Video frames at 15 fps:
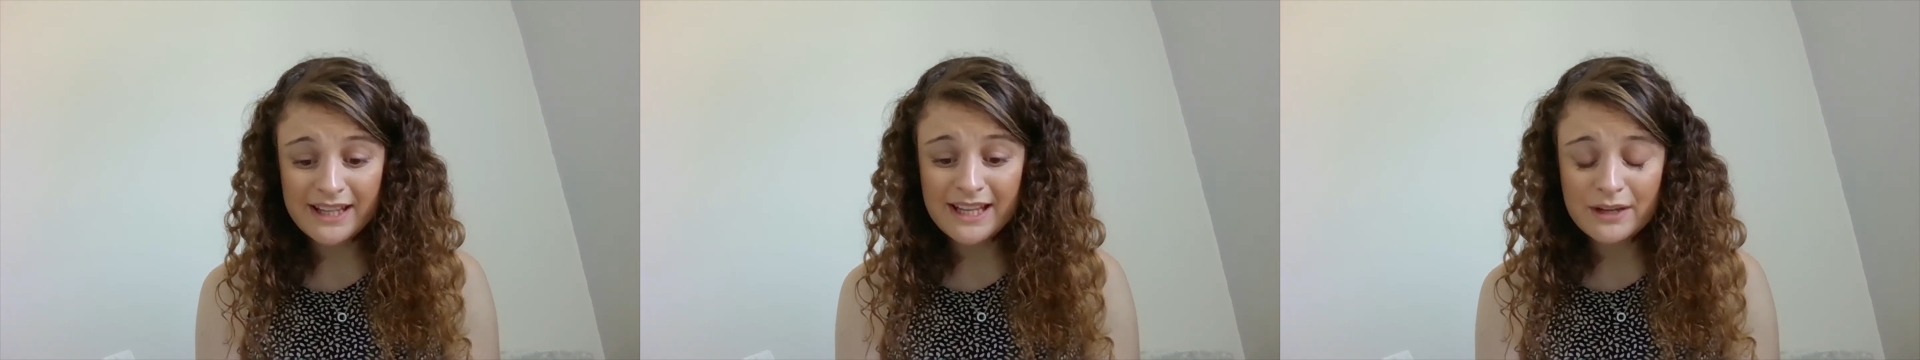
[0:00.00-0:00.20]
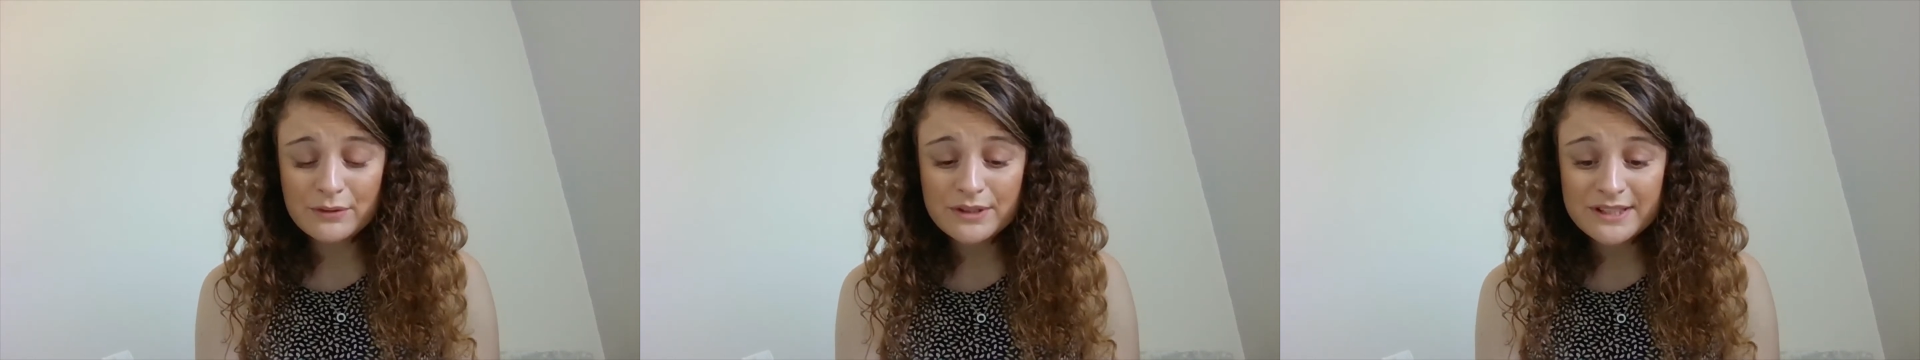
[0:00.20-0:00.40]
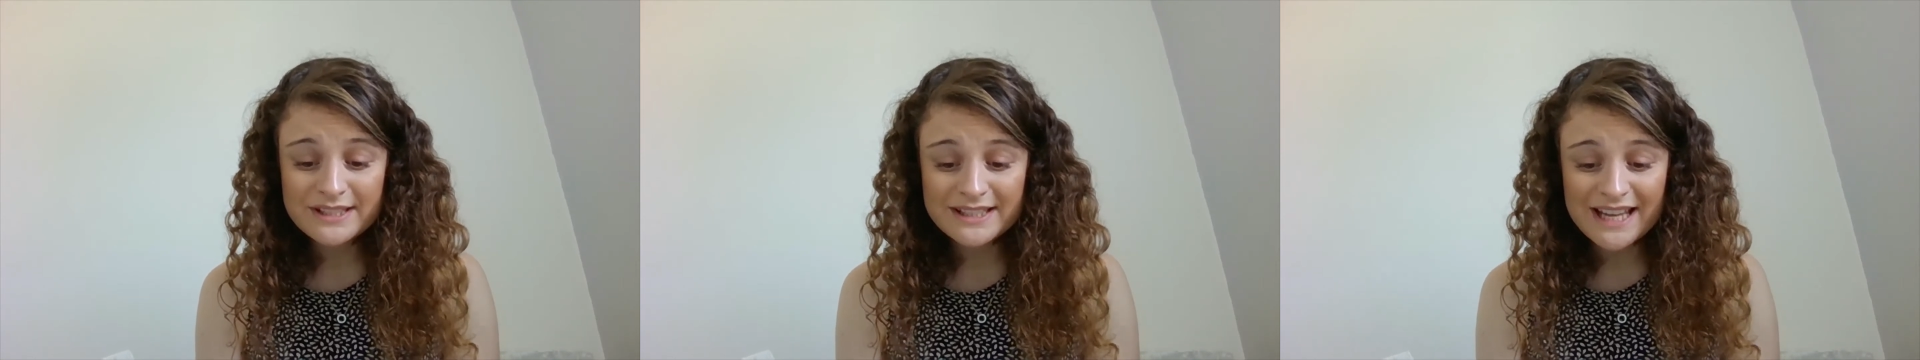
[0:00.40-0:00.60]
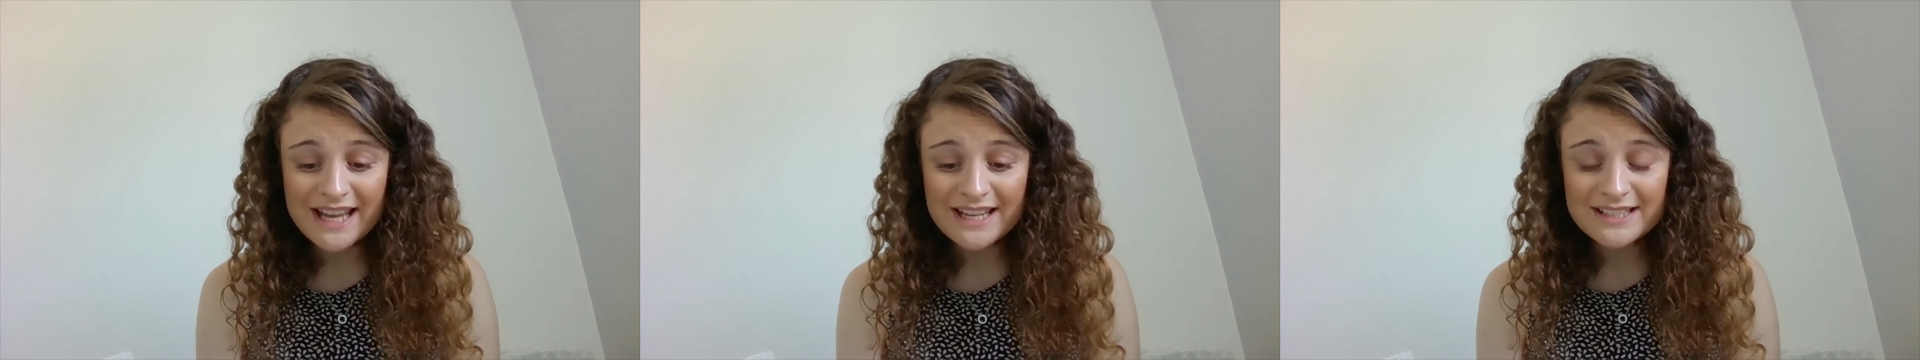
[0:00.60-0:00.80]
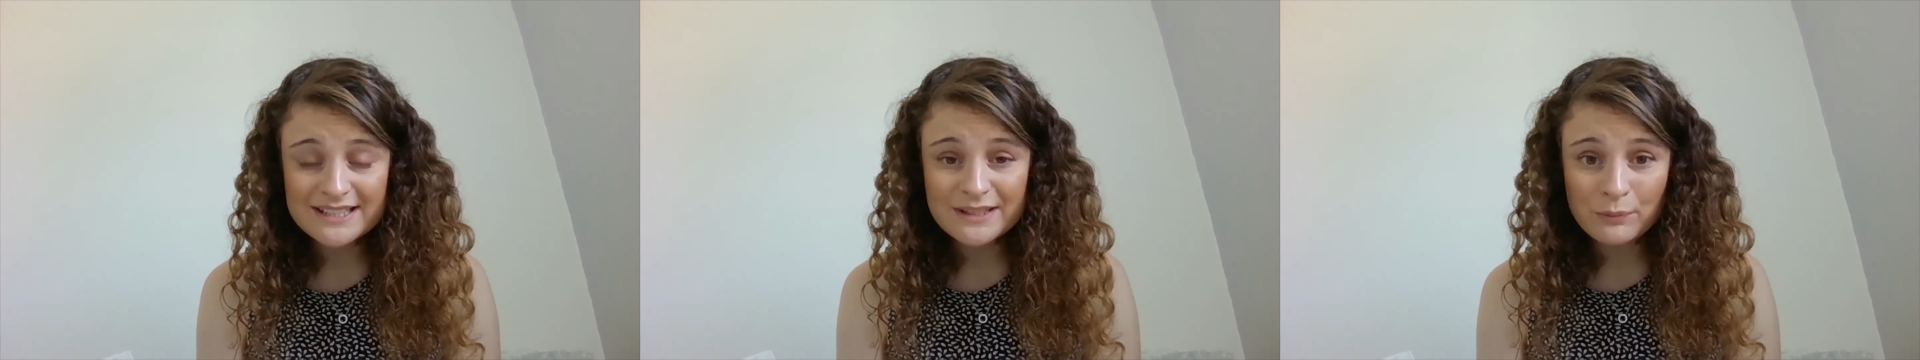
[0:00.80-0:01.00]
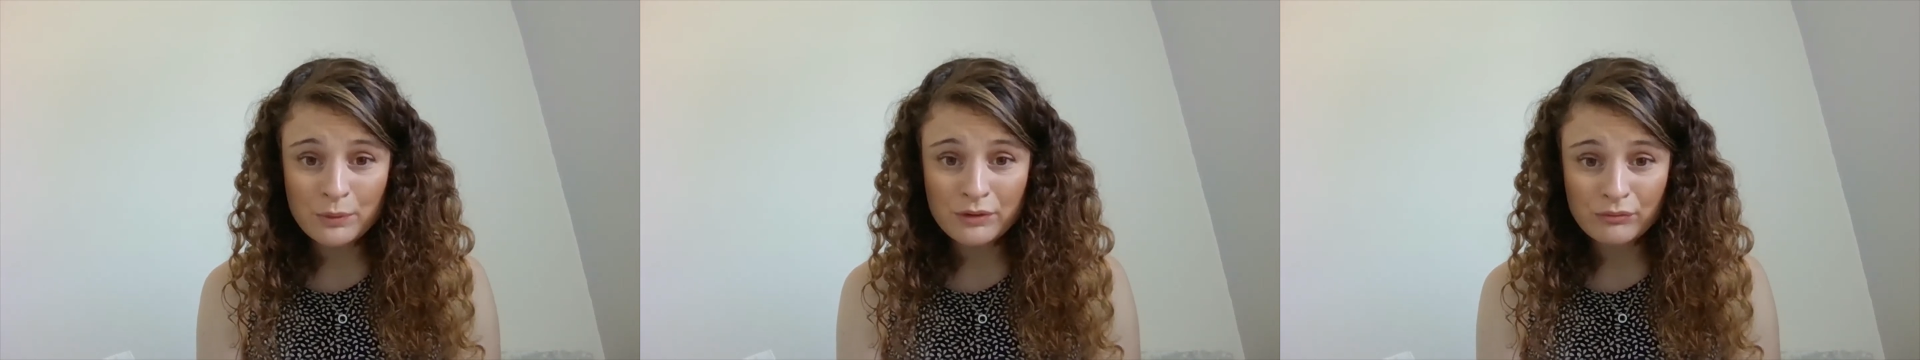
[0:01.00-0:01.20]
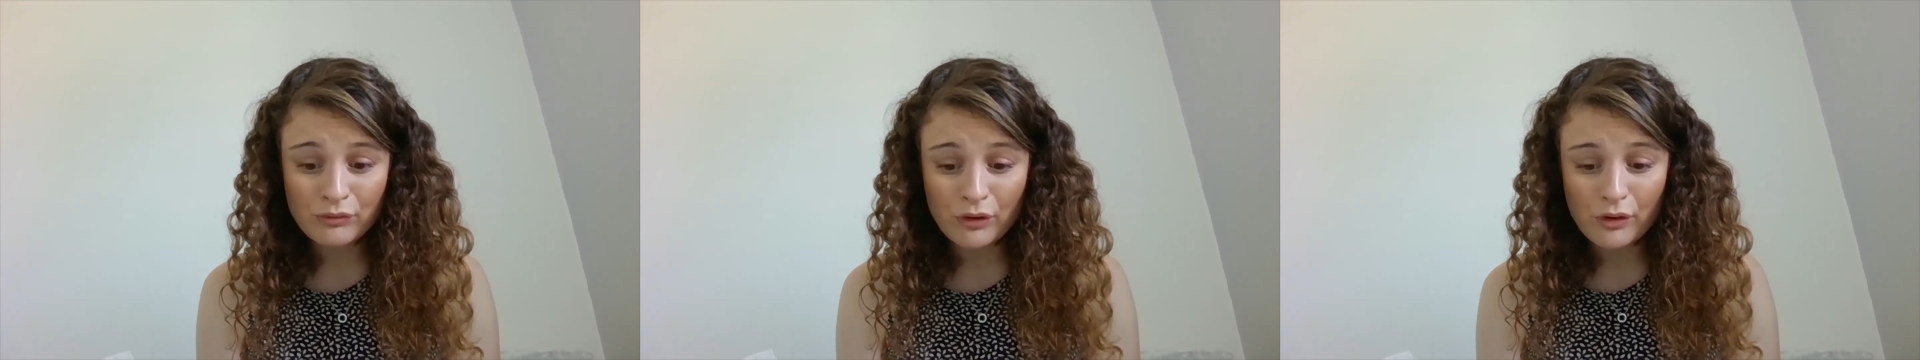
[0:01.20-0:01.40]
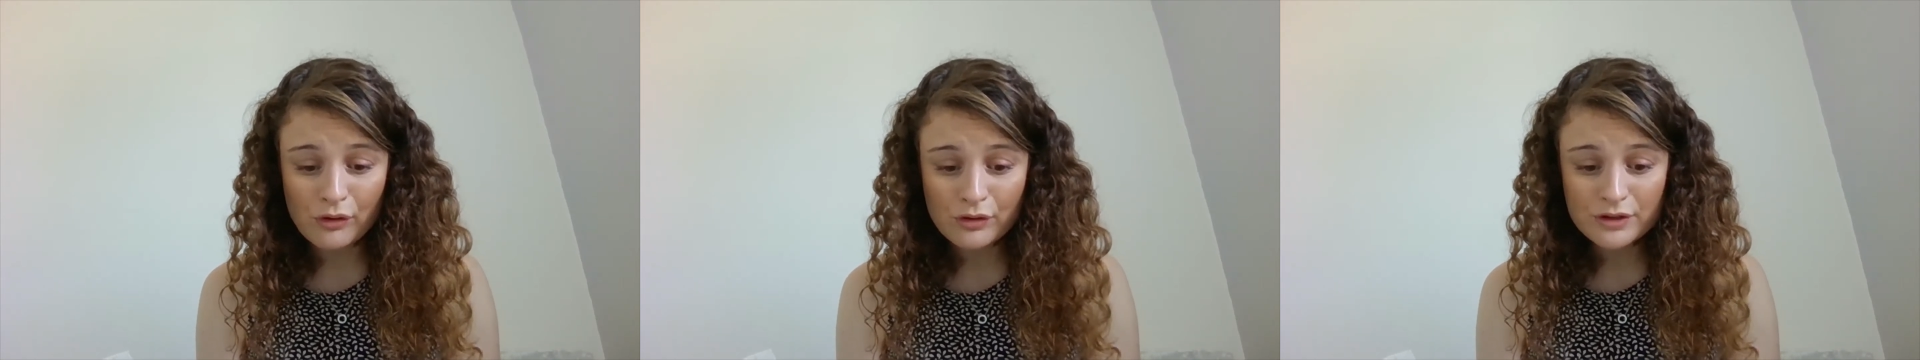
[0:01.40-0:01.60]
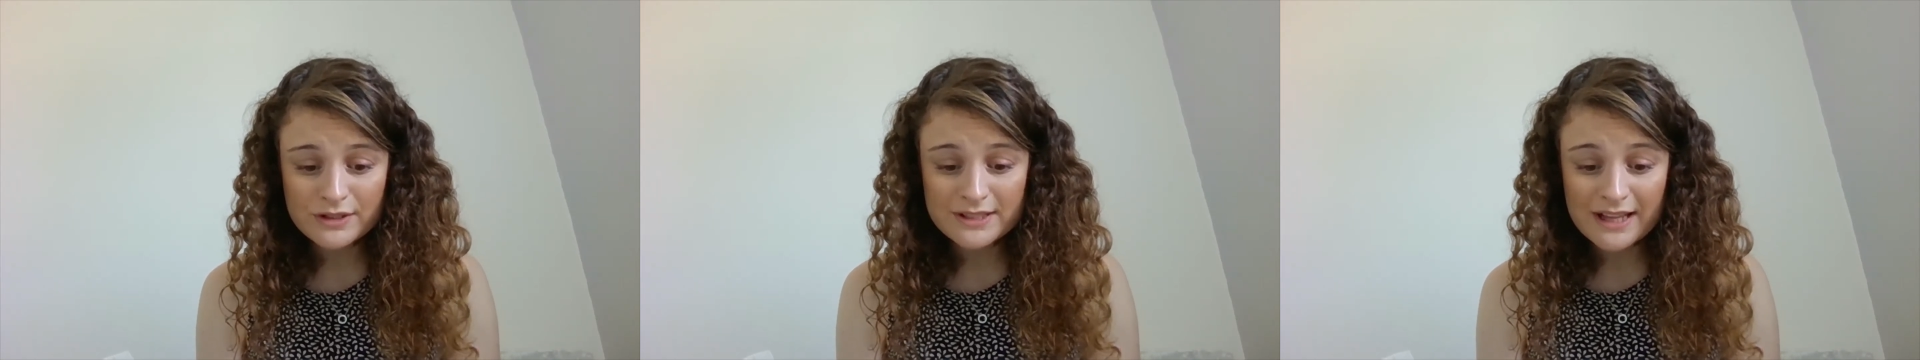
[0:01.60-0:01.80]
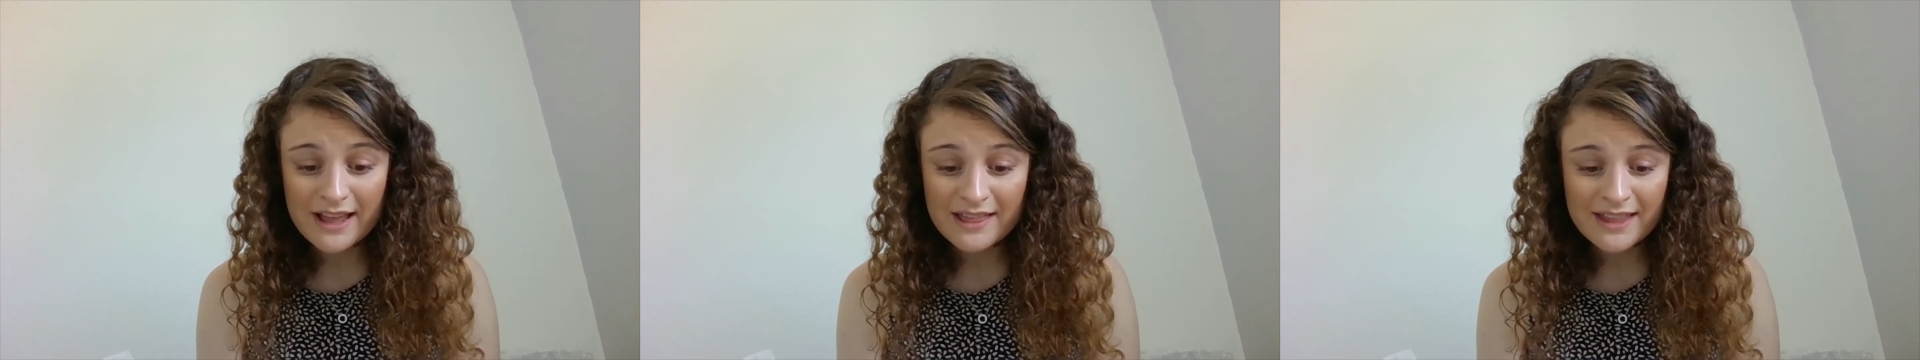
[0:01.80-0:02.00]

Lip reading: kills snakes with rocks.